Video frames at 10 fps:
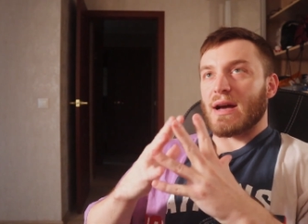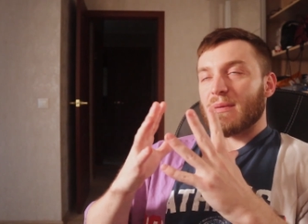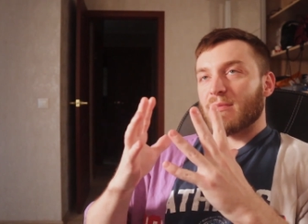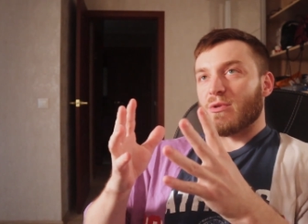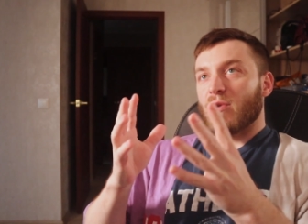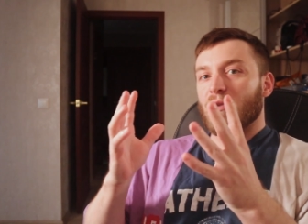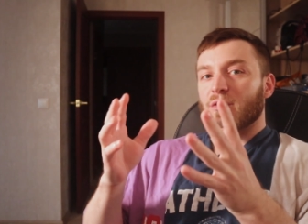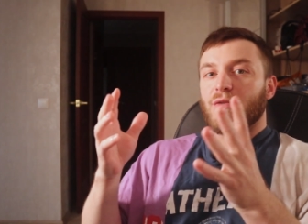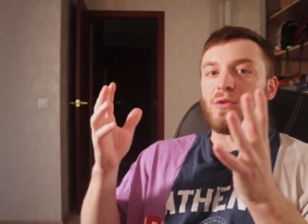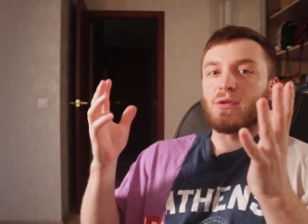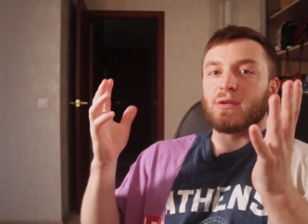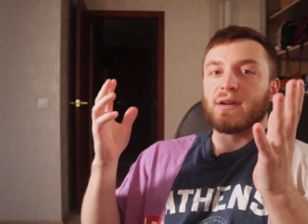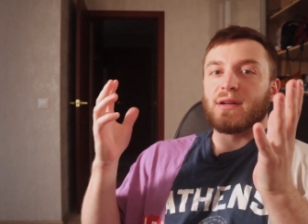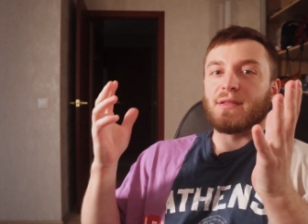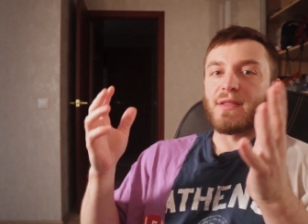I'm going
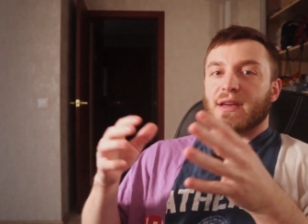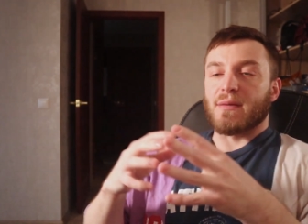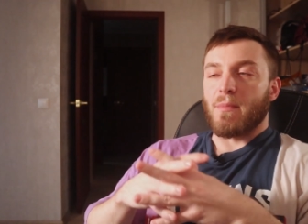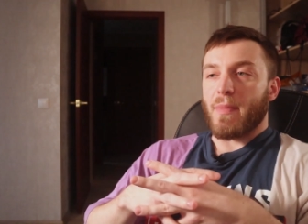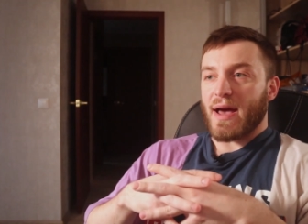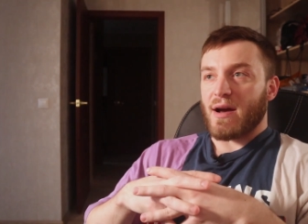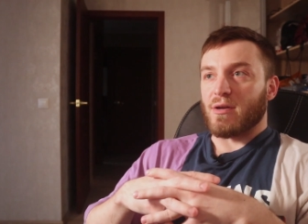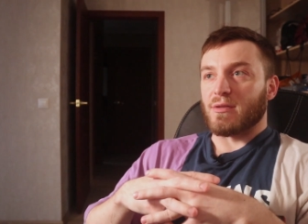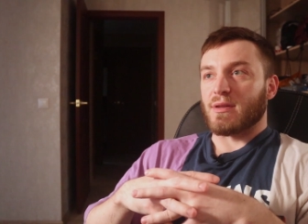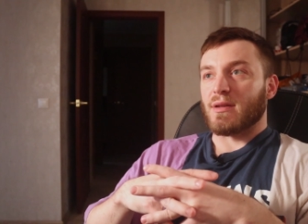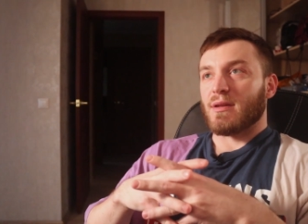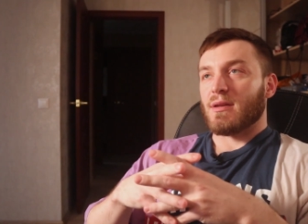for the compound,